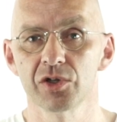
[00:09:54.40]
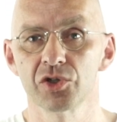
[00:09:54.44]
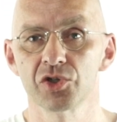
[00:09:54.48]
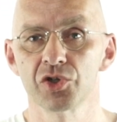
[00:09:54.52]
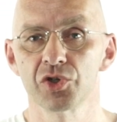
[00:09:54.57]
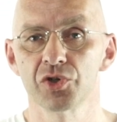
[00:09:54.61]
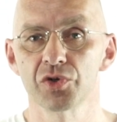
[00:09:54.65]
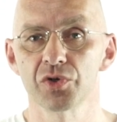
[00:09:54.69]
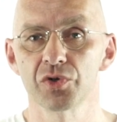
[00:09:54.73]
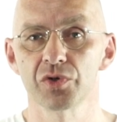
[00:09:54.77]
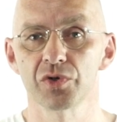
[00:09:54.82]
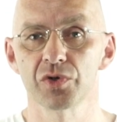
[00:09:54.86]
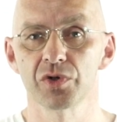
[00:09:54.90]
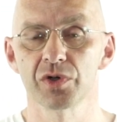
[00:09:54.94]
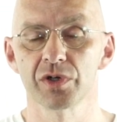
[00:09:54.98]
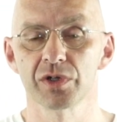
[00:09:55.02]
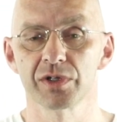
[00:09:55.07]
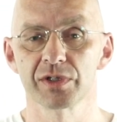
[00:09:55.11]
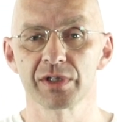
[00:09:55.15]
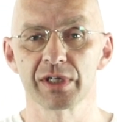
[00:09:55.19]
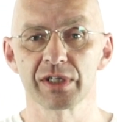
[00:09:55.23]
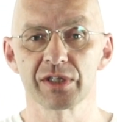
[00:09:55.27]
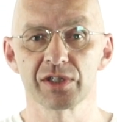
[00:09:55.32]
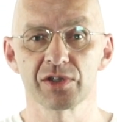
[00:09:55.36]

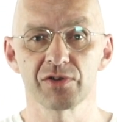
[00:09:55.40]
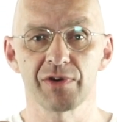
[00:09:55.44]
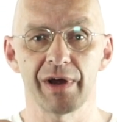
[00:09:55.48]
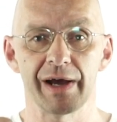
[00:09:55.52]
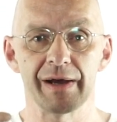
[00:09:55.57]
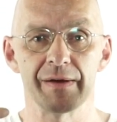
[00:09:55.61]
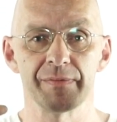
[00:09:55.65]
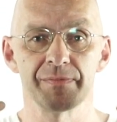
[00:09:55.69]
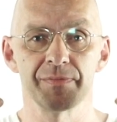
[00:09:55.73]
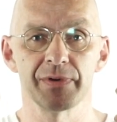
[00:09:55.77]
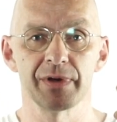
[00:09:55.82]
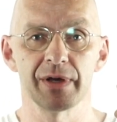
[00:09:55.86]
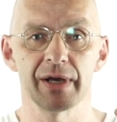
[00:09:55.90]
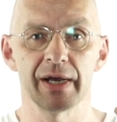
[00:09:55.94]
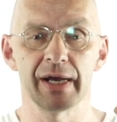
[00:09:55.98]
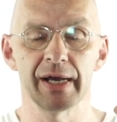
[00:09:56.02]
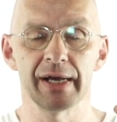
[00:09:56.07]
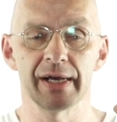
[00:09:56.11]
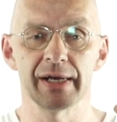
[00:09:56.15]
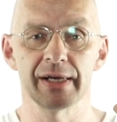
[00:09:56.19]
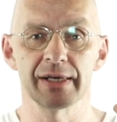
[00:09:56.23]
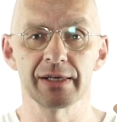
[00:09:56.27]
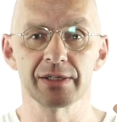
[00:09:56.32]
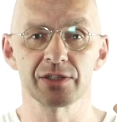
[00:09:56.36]
to describe
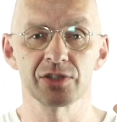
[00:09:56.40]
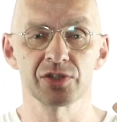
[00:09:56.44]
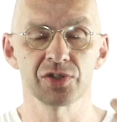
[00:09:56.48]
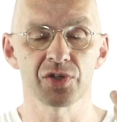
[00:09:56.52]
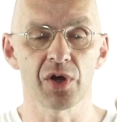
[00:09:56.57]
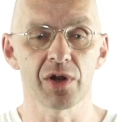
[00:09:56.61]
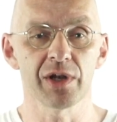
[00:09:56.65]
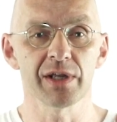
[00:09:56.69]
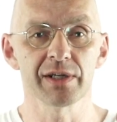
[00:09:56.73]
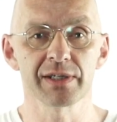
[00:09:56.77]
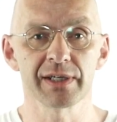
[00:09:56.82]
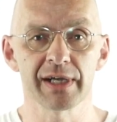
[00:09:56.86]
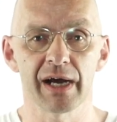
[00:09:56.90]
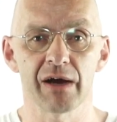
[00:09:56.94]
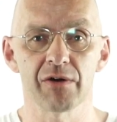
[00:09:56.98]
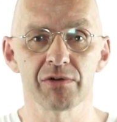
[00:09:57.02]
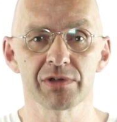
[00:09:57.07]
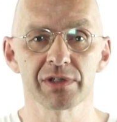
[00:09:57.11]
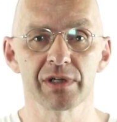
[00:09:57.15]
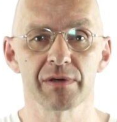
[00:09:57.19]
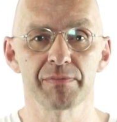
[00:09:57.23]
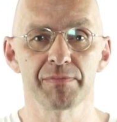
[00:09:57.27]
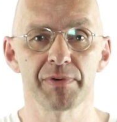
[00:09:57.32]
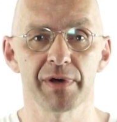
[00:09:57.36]
a solid
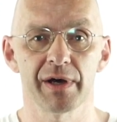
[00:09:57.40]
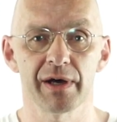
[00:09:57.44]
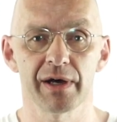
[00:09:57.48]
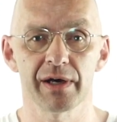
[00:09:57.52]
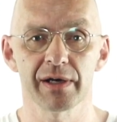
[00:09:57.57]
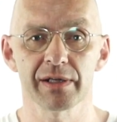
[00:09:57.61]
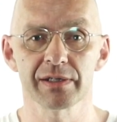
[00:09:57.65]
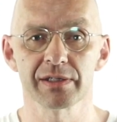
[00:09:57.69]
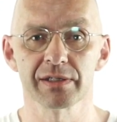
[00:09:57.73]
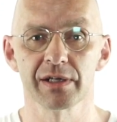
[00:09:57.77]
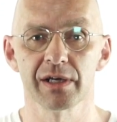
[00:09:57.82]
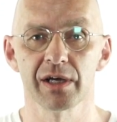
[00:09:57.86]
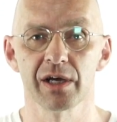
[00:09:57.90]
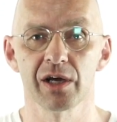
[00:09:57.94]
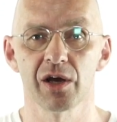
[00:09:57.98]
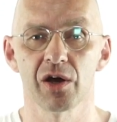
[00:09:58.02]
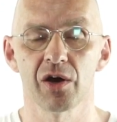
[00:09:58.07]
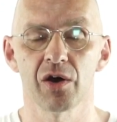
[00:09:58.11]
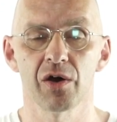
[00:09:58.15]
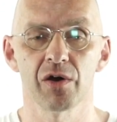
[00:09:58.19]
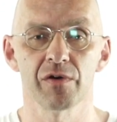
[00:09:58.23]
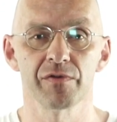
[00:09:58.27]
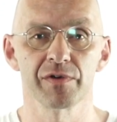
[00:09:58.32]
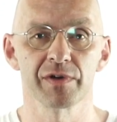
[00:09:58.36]
counterpart
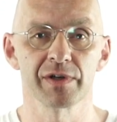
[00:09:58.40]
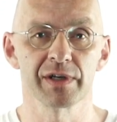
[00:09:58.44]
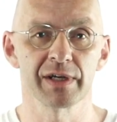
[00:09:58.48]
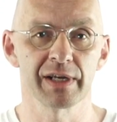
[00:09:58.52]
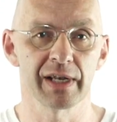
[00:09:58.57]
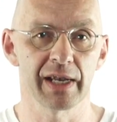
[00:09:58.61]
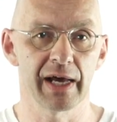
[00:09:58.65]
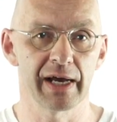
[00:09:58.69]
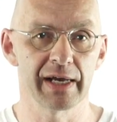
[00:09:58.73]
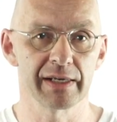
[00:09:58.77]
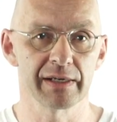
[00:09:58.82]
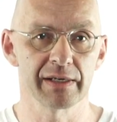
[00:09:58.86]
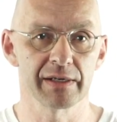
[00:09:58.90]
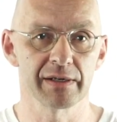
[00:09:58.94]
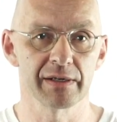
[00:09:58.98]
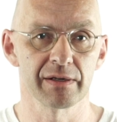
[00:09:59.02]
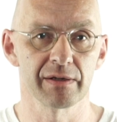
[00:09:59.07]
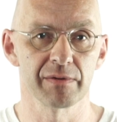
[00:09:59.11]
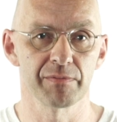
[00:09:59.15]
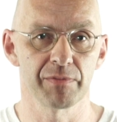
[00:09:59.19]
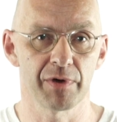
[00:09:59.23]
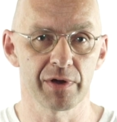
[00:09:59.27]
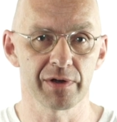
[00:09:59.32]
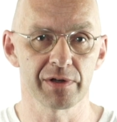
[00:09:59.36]
of a Klein
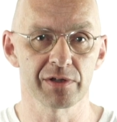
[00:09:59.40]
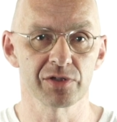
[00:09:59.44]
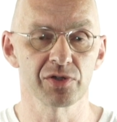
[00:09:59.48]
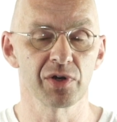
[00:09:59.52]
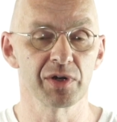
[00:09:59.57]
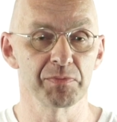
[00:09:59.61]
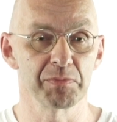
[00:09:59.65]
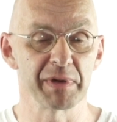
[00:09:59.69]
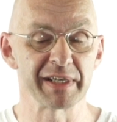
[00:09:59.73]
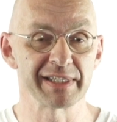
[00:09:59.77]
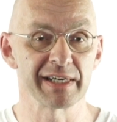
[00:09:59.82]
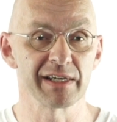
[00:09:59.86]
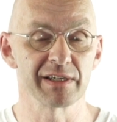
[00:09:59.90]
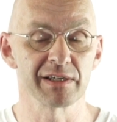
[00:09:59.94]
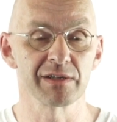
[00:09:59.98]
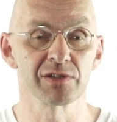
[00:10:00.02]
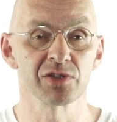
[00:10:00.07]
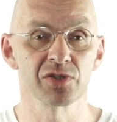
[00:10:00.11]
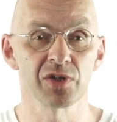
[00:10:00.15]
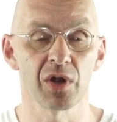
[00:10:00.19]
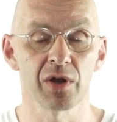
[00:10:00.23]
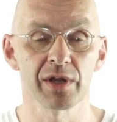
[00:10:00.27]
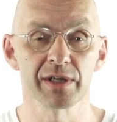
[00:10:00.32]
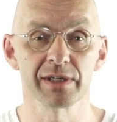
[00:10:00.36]
bottle. So basically a
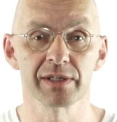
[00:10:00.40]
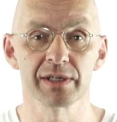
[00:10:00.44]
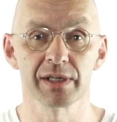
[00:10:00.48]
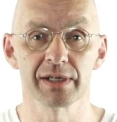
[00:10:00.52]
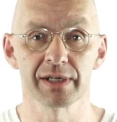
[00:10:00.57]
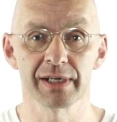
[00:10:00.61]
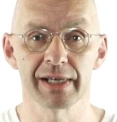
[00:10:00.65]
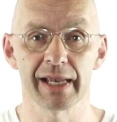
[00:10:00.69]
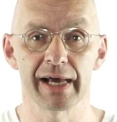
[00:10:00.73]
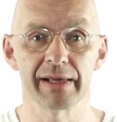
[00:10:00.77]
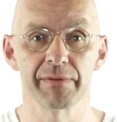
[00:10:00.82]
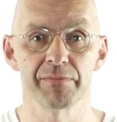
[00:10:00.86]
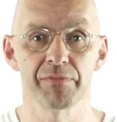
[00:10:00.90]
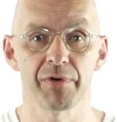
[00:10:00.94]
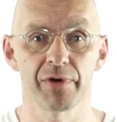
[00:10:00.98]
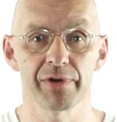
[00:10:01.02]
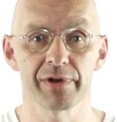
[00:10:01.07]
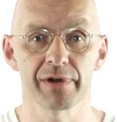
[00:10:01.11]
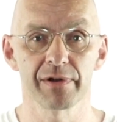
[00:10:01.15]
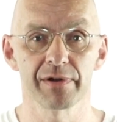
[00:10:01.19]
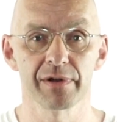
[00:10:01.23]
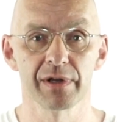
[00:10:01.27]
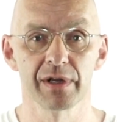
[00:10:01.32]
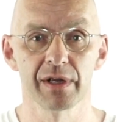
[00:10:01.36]
solid Klein
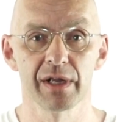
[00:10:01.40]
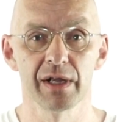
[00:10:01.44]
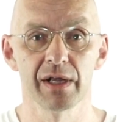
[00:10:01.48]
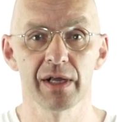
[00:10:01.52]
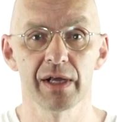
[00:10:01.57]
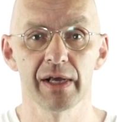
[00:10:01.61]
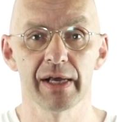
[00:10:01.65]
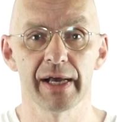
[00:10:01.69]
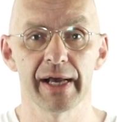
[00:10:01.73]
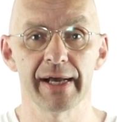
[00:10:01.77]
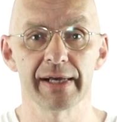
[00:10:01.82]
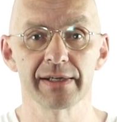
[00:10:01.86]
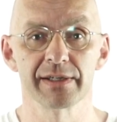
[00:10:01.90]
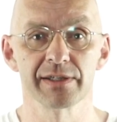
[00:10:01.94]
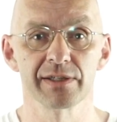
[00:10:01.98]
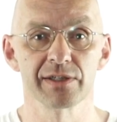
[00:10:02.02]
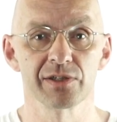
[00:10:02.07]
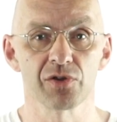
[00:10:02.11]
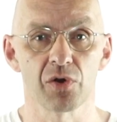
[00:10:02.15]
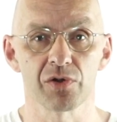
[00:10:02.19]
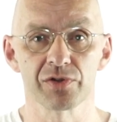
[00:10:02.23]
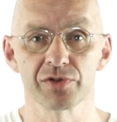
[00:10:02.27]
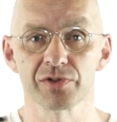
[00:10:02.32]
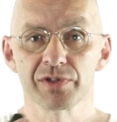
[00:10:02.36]
bottle. And this
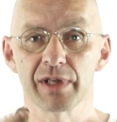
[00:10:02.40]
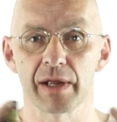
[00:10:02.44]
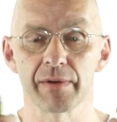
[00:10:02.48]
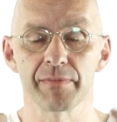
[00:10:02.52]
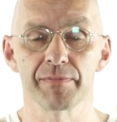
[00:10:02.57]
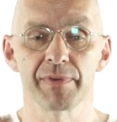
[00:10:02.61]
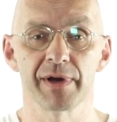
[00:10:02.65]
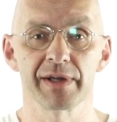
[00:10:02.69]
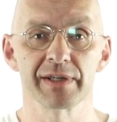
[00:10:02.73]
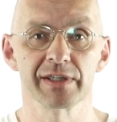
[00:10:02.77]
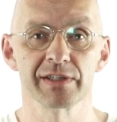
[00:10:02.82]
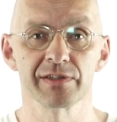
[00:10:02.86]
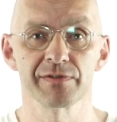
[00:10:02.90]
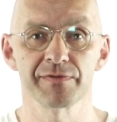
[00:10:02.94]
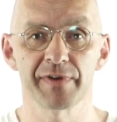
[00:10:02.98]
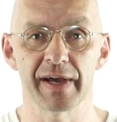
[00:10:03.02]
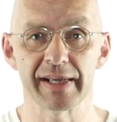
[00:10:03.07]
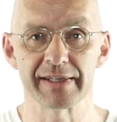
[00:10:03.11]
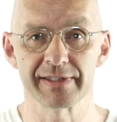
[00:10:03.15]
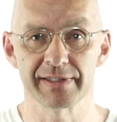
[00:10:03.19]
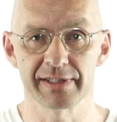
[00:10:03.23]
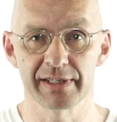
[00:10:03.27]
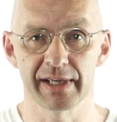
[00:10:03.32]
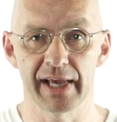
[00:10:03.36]
is also done by these
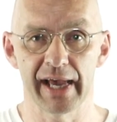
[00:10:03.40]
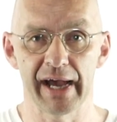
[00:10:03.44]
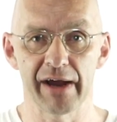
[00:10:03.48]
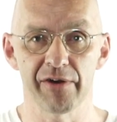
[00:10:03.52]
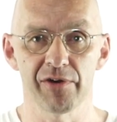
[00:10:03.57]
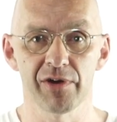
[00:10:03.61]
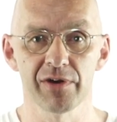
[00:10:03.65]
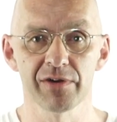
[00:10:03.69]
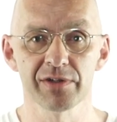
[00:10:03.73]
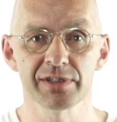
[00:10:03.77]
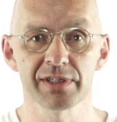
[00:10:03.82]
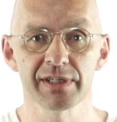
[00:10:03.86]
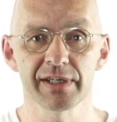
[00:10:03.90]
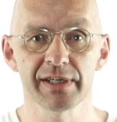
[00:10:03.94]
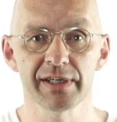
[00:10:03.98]
fancy arrows